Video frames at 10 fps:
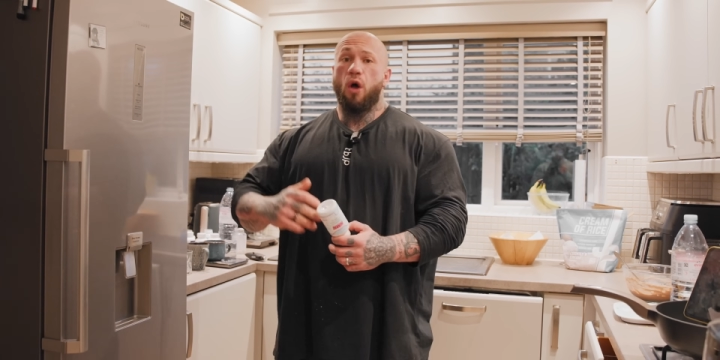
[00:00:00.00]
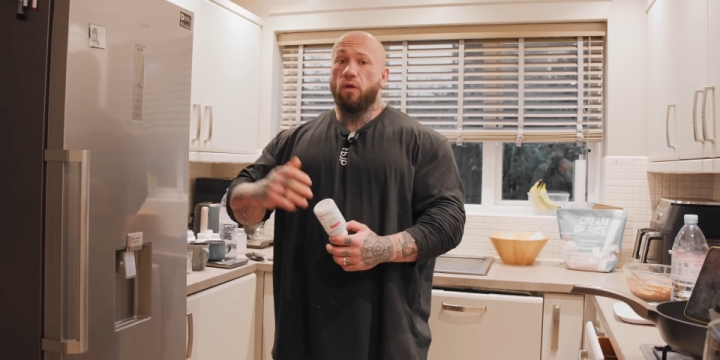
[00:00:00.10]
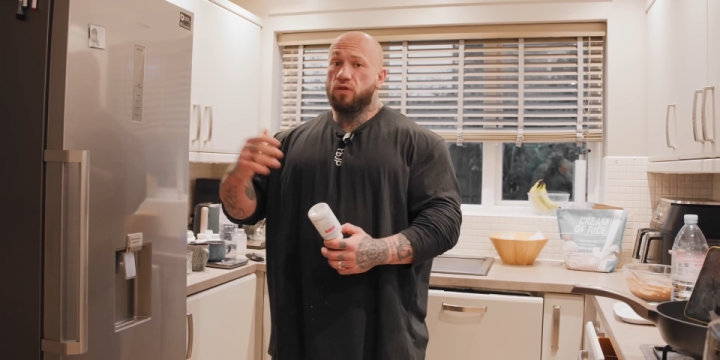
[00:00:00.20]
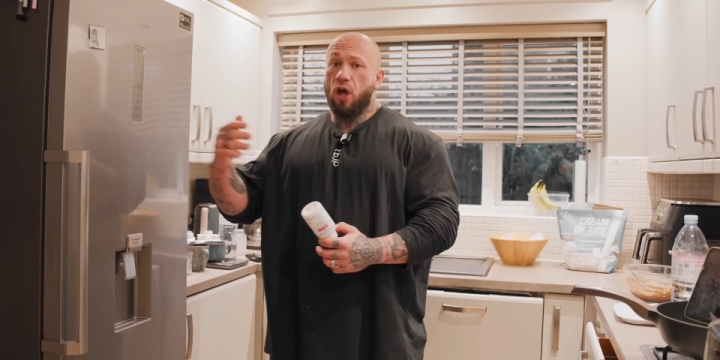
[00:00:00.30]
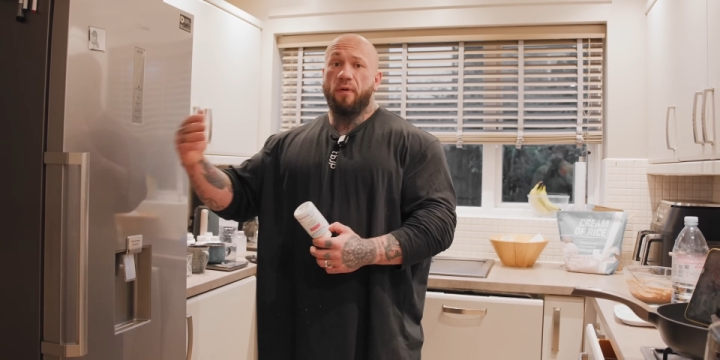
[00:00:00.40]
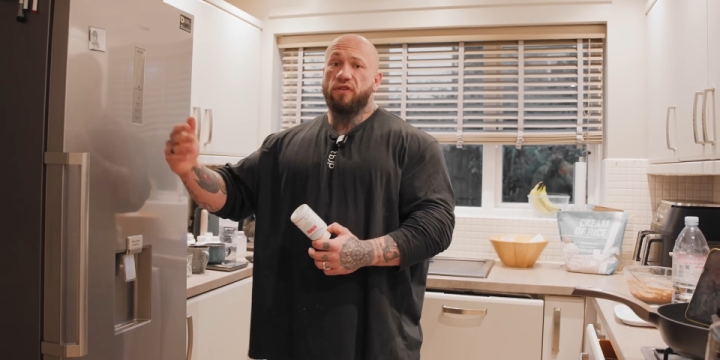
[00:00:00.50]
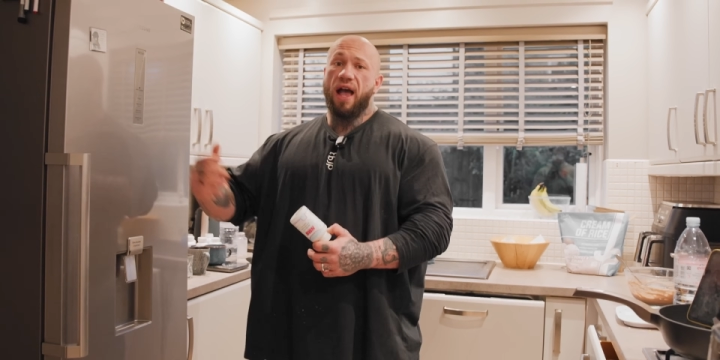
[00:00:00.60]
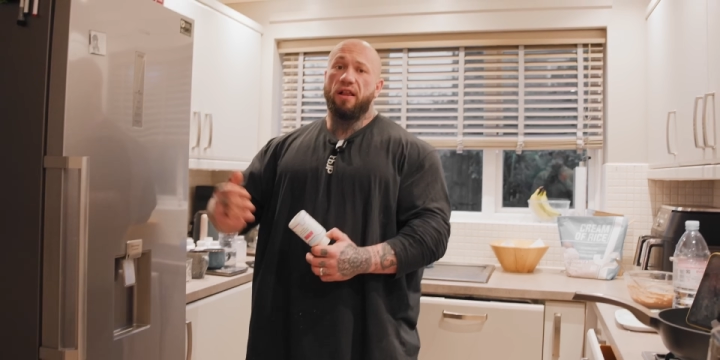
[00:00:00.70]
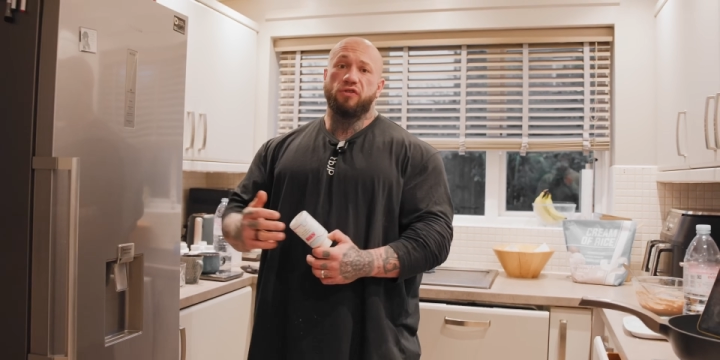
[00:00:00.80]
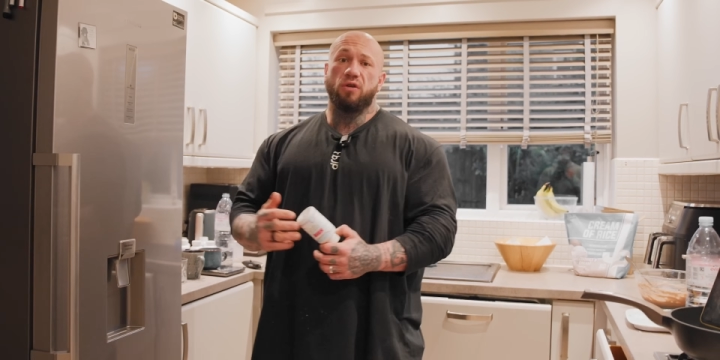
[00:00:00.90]
on top of
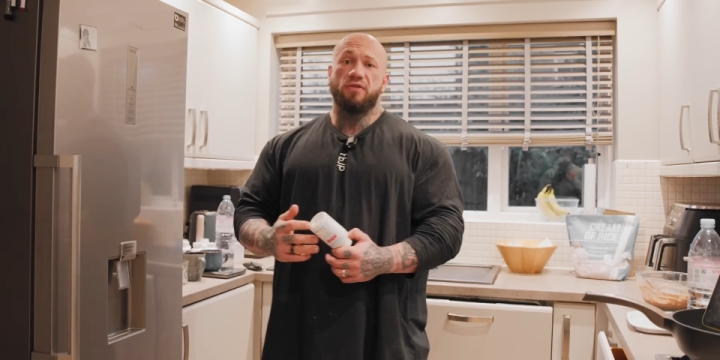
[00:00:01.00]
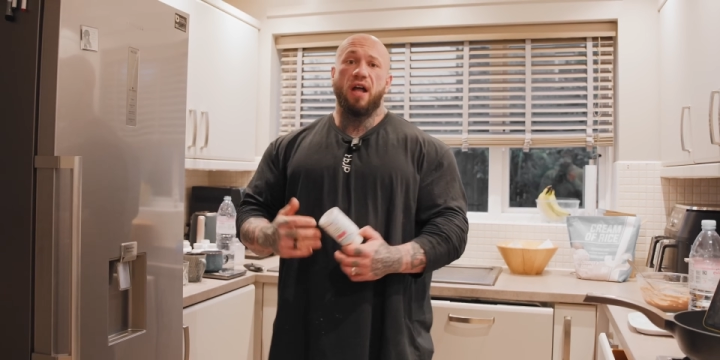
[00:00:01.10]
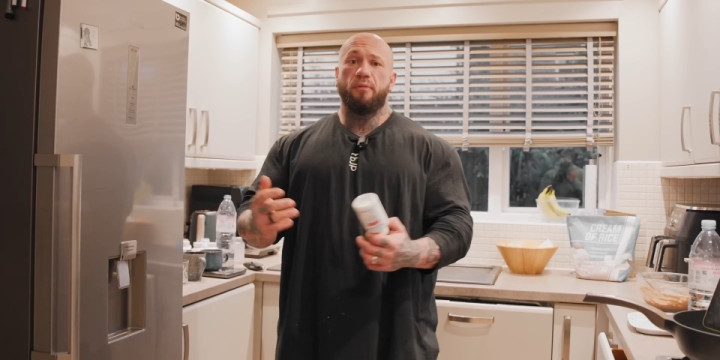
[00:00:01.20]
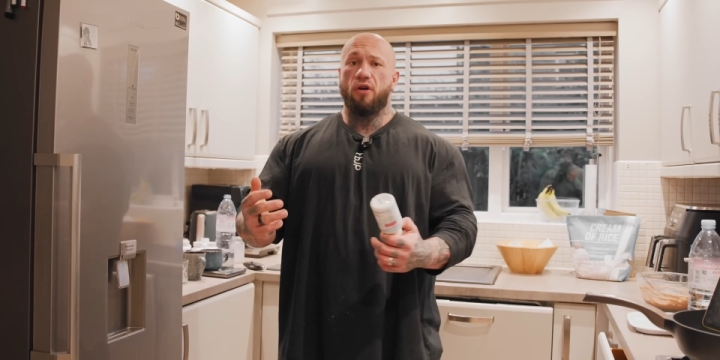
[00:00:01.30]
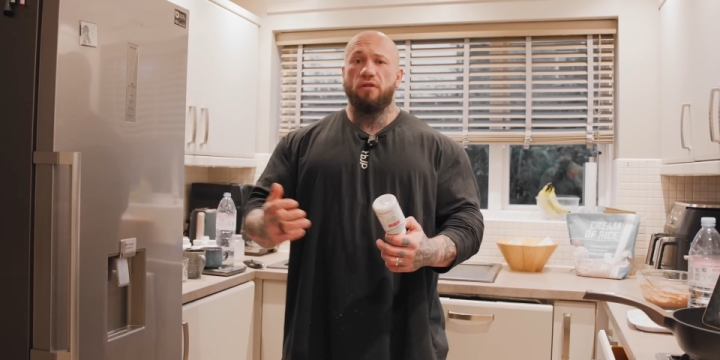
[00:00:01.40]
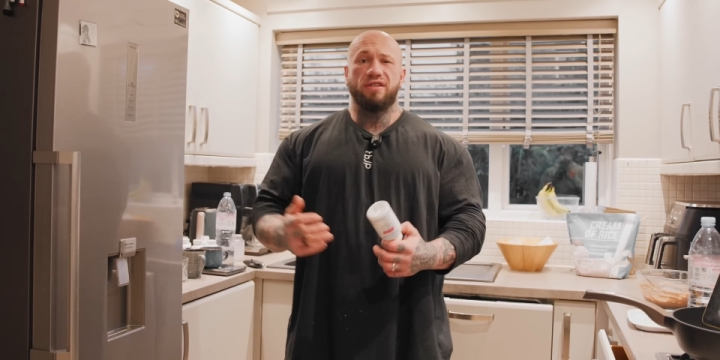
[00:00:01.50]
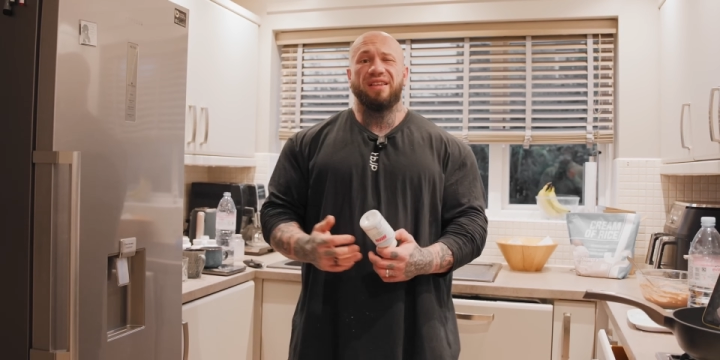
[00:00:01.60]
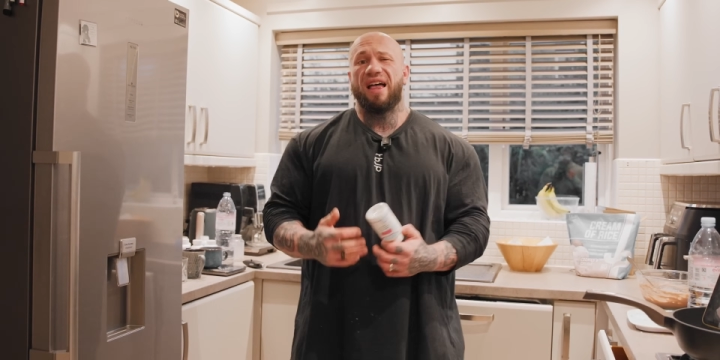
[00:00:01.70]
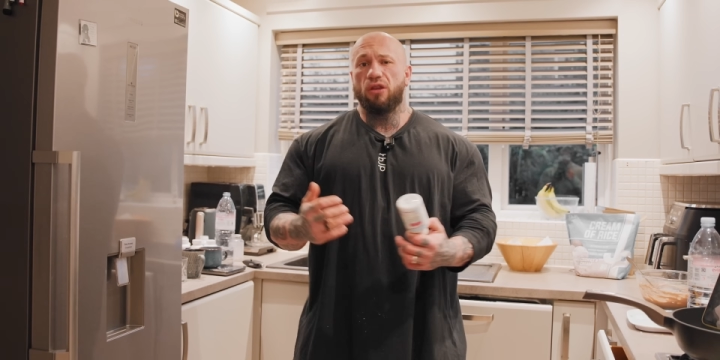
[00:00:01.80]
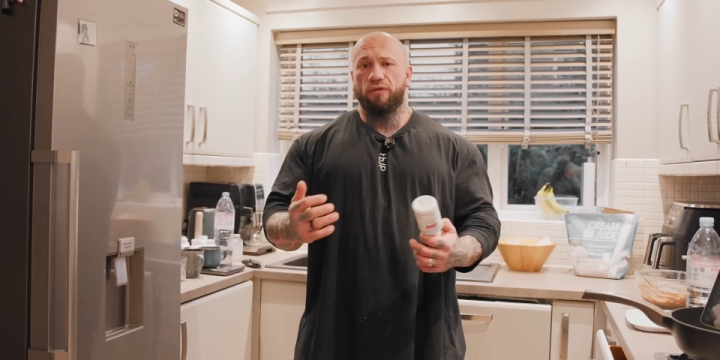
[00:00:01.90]
your health supps that are
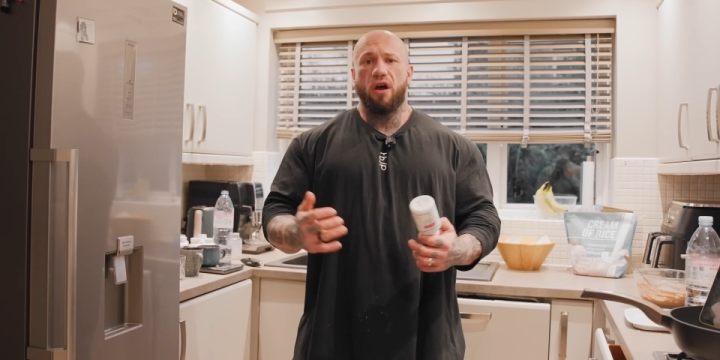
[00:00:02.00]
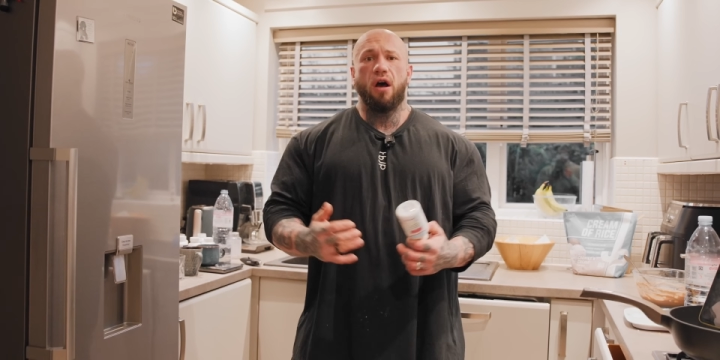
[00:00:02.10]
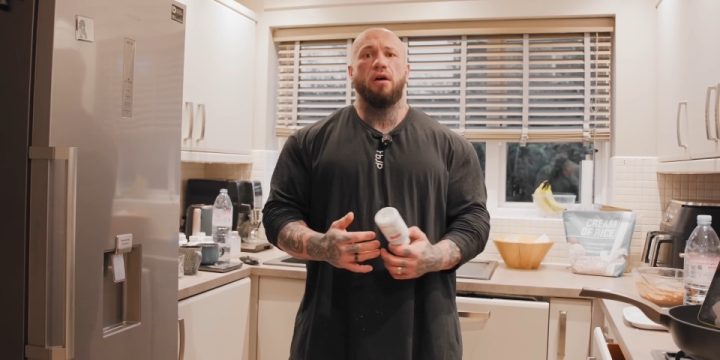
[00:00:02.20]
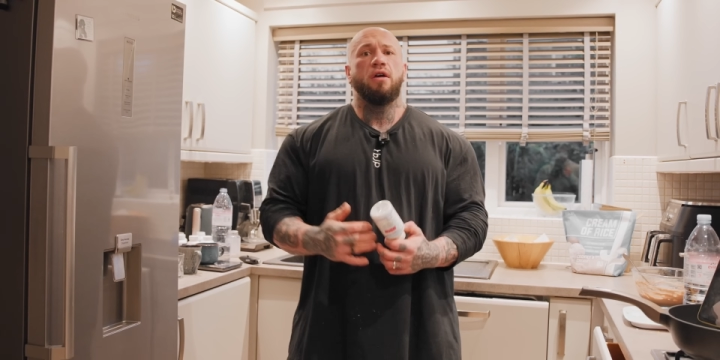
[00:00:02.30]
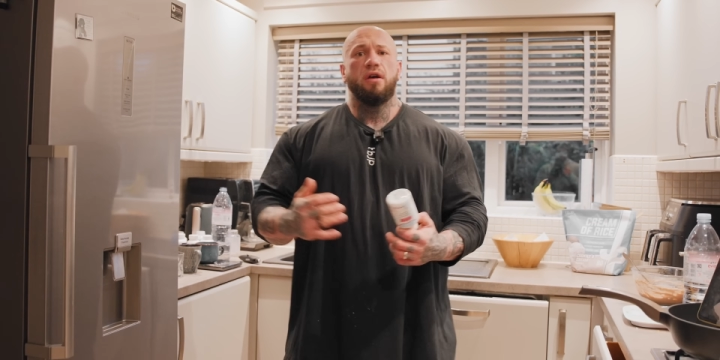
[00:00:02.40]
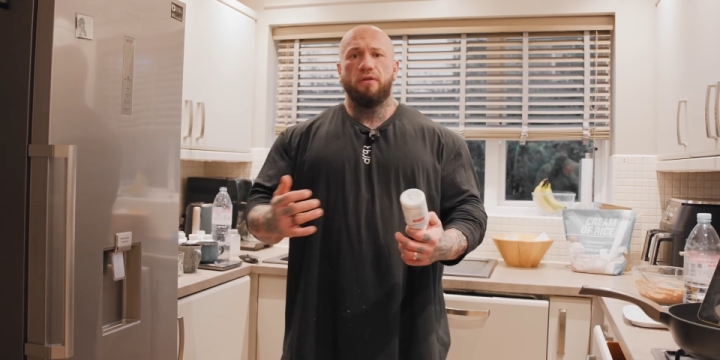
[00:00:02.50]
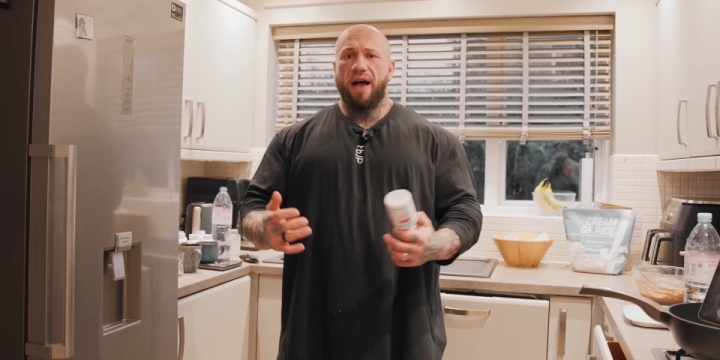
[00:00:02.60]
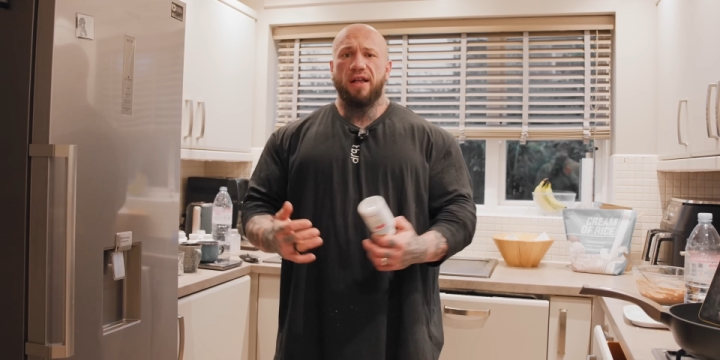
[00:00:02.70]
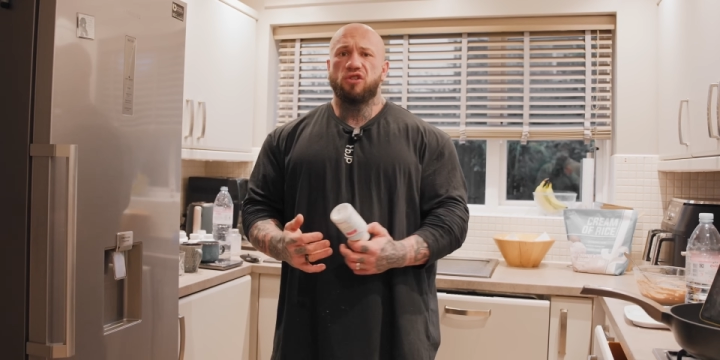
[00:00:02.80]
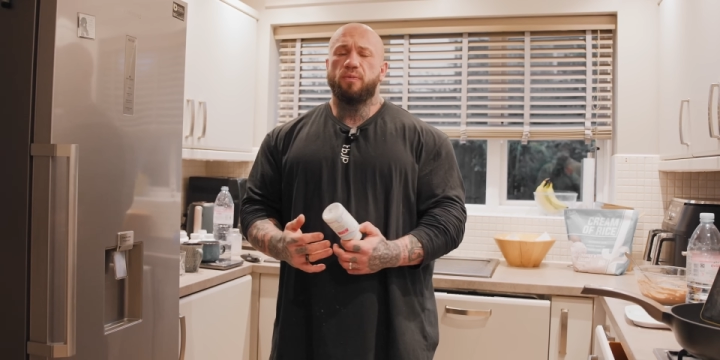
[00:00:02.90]
priority, like Love Heart,
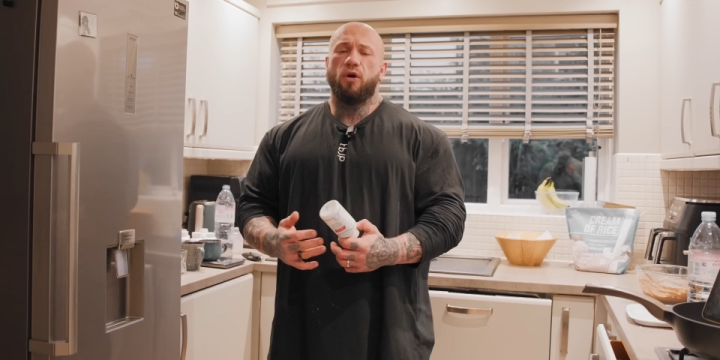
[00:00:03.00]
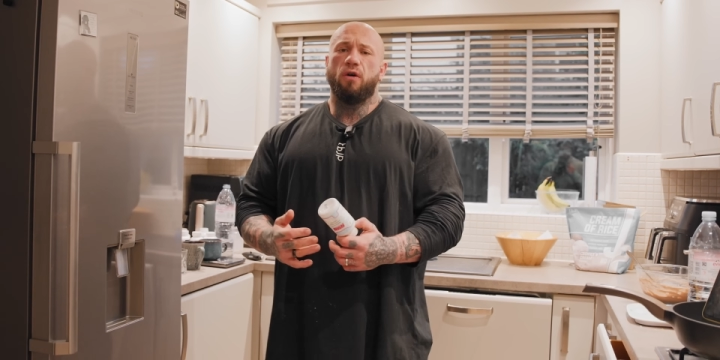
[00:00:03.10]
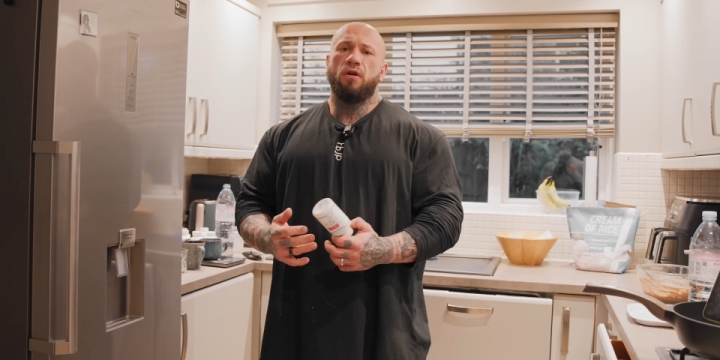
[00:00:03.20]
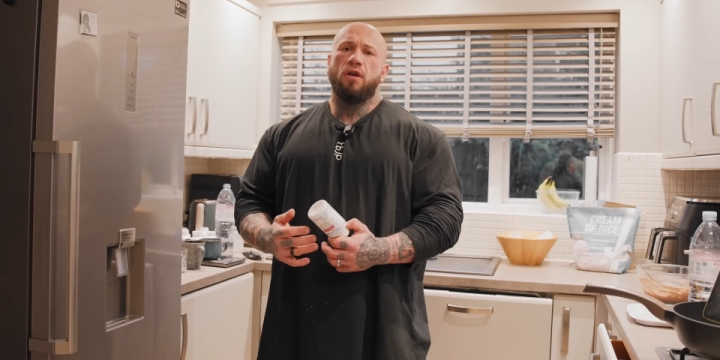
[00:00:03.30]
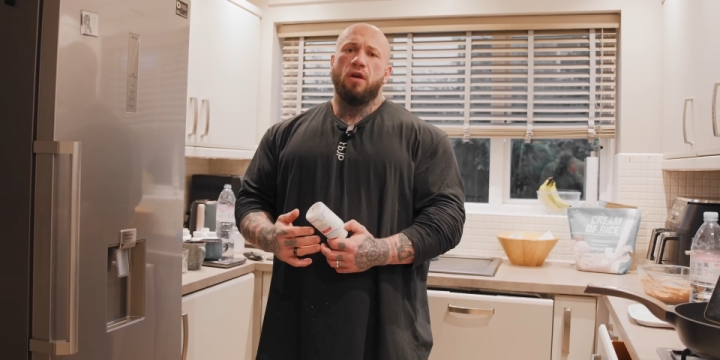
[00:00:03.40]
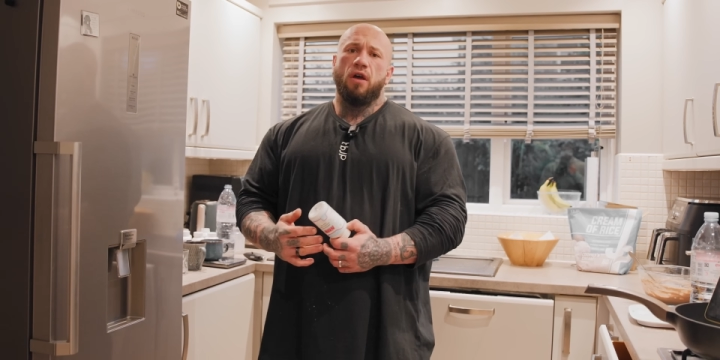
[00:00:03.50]
Vital Support,